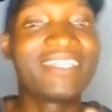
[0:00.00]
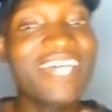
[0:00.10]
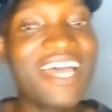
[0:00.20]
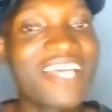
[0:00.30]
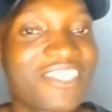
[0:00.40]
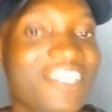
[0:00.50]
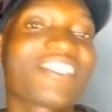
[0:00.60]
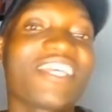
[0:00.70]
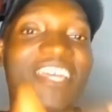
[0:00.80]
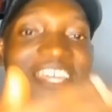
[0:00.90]

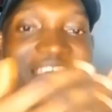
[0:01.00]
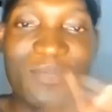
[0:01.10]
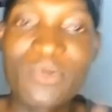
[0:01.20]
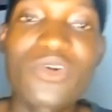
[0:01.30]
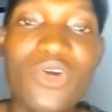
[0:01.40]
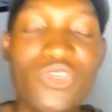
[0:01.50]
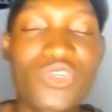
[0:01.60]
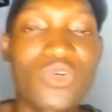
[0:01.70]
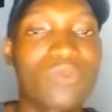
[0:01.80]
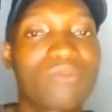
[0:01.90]
Dance, Igbo
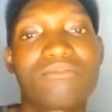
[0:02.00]
culture.